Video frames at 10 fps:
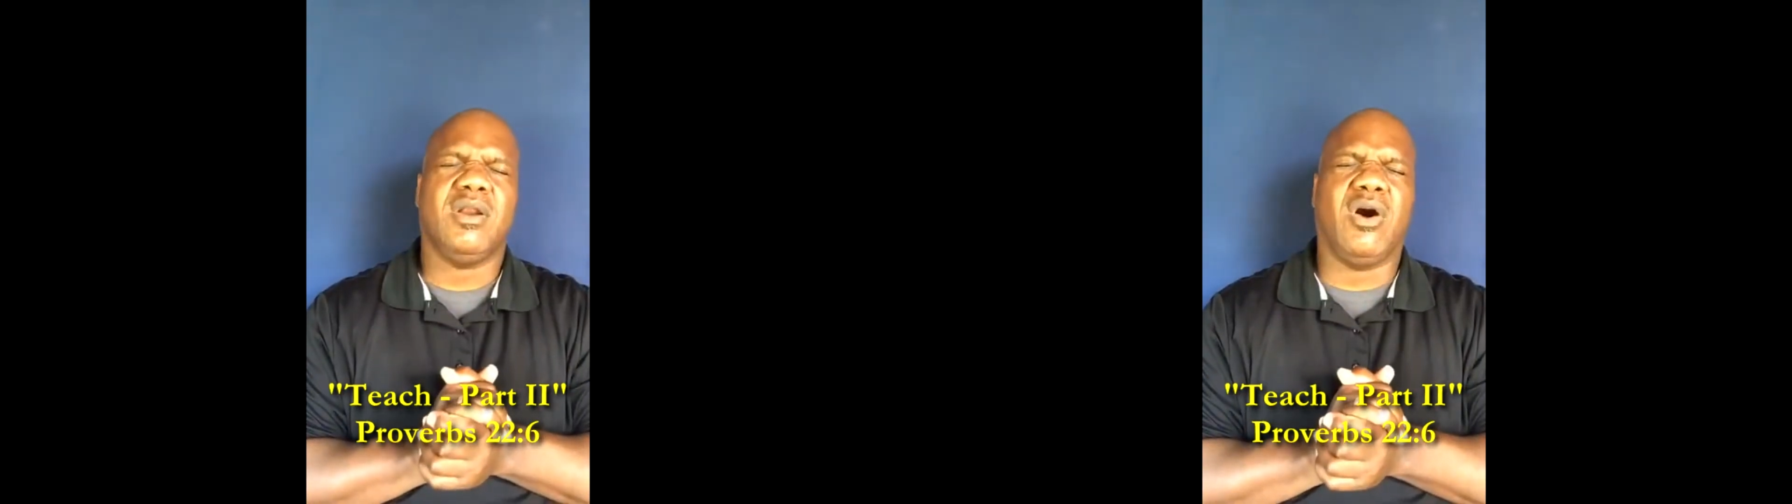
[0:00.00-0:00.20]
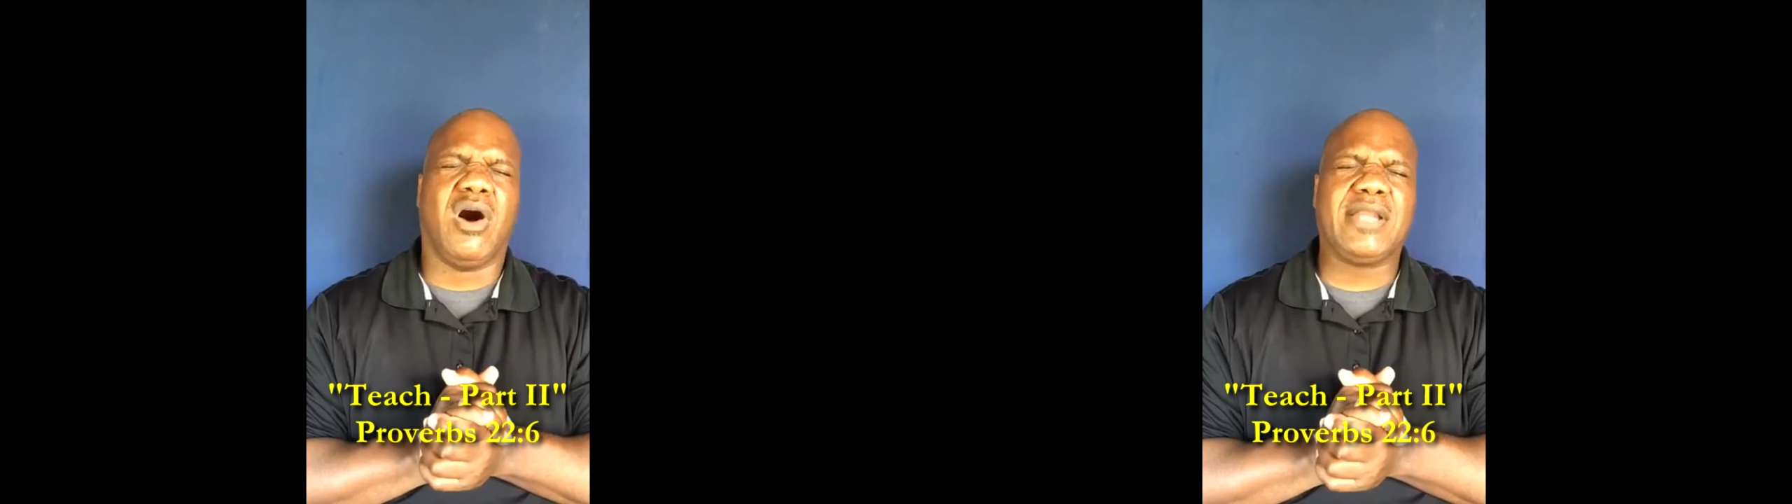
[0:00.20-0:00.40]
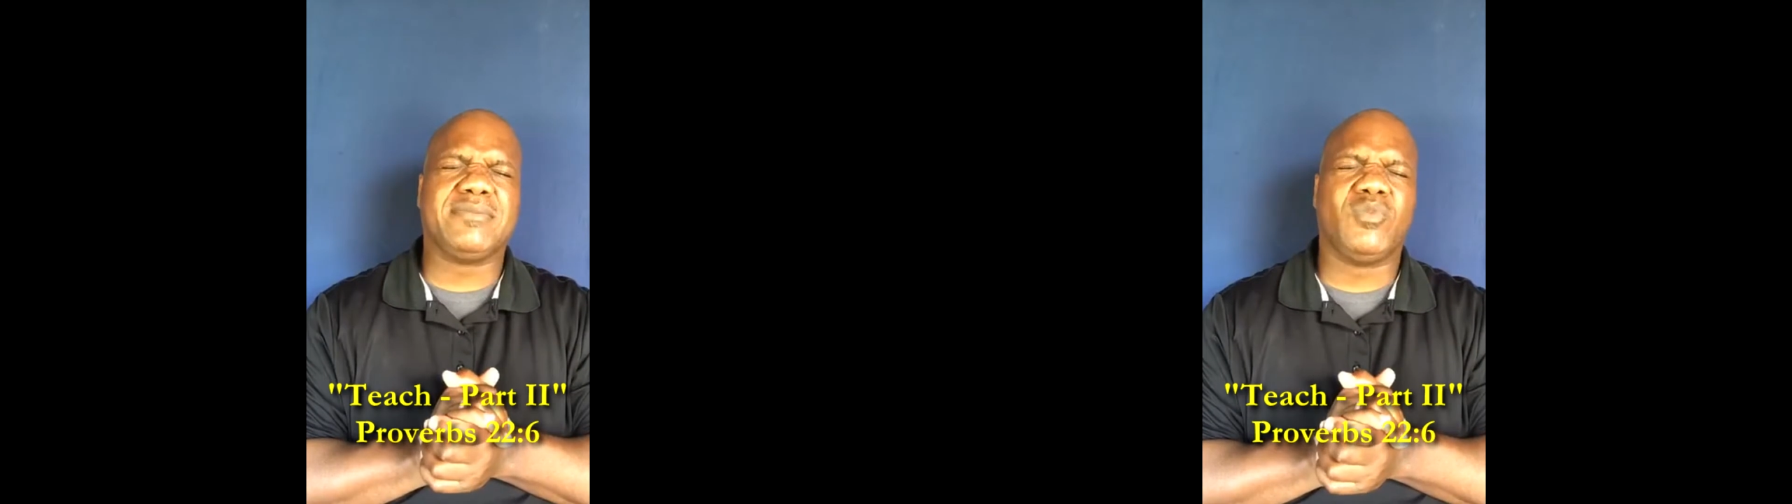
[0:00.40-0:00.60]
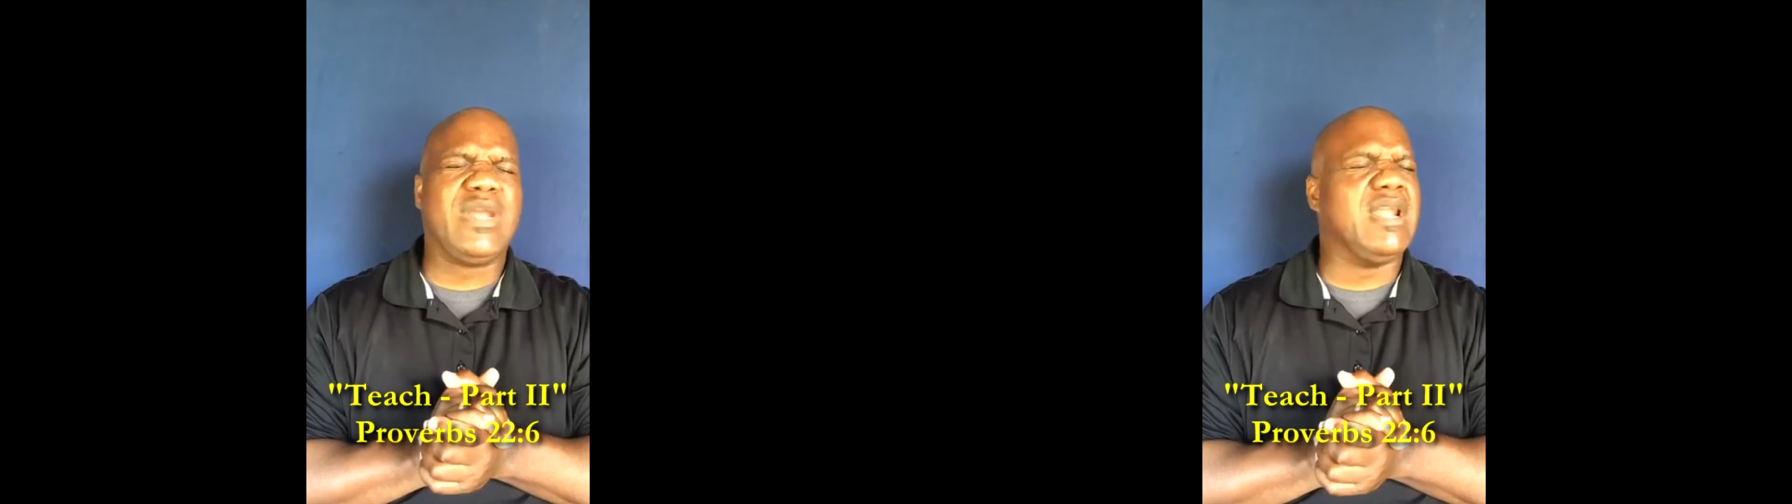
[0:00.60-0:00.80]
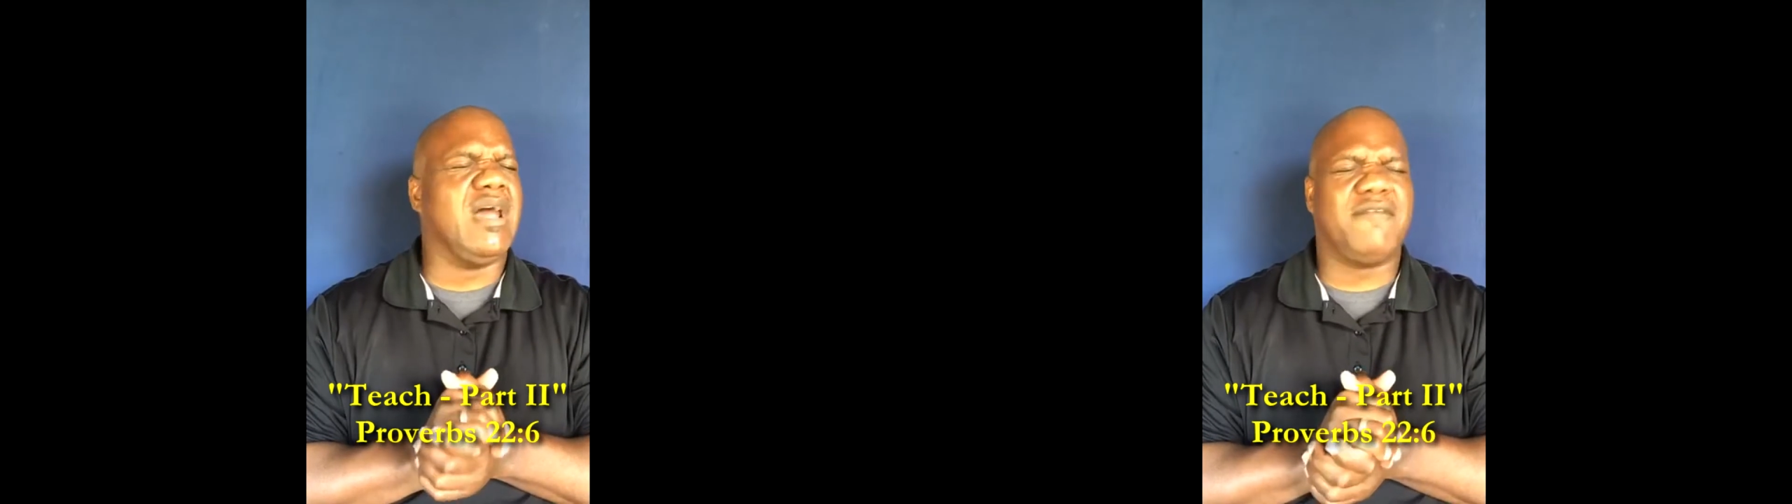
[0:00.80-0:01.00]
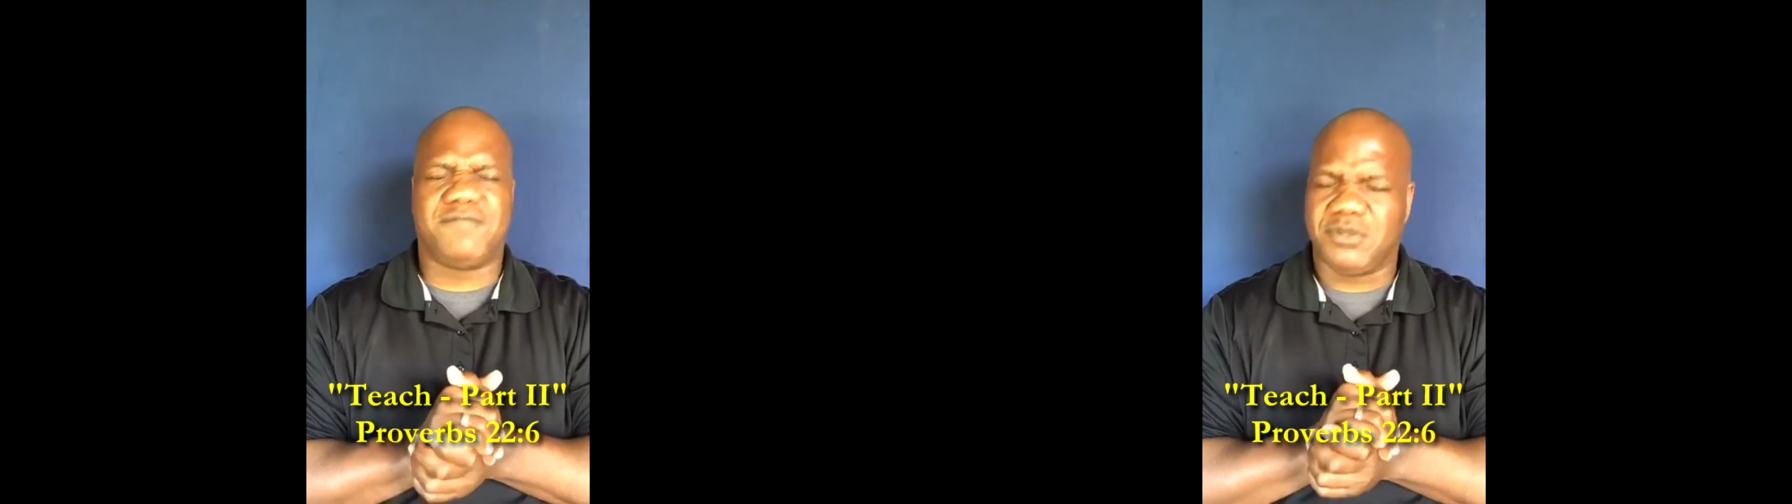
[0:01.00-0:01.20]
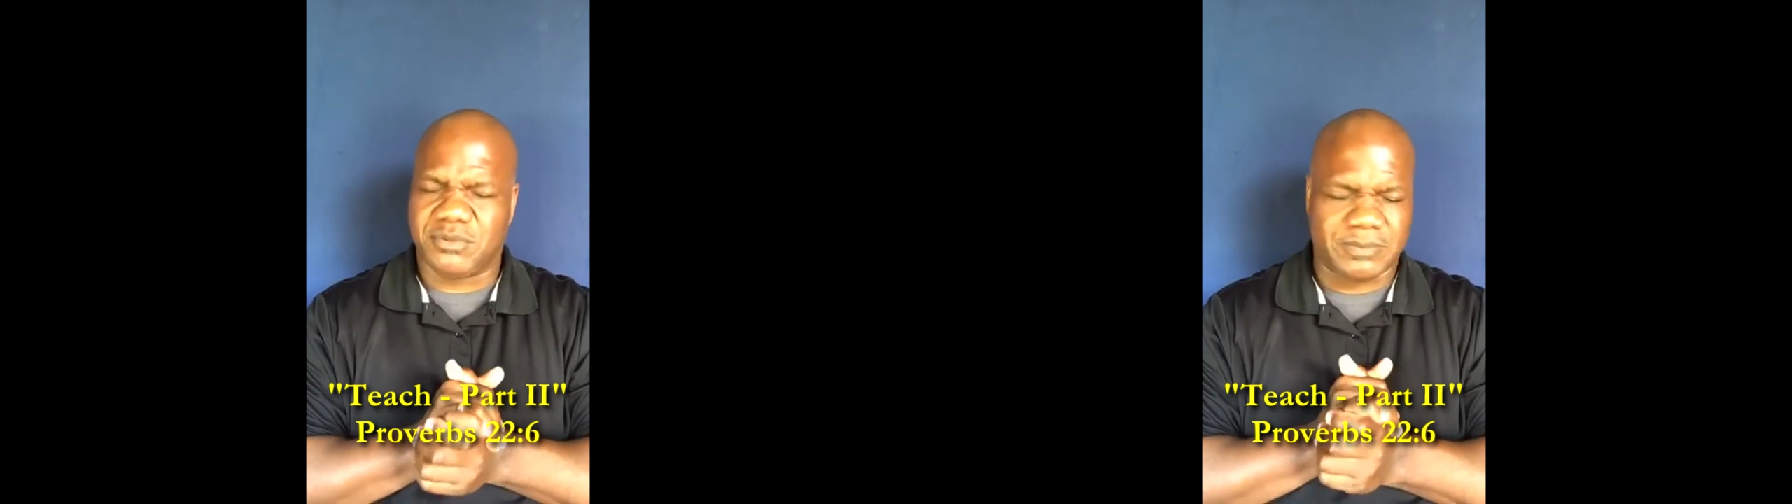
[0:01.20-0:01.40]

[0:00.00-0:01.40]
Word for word: Lord, we love you.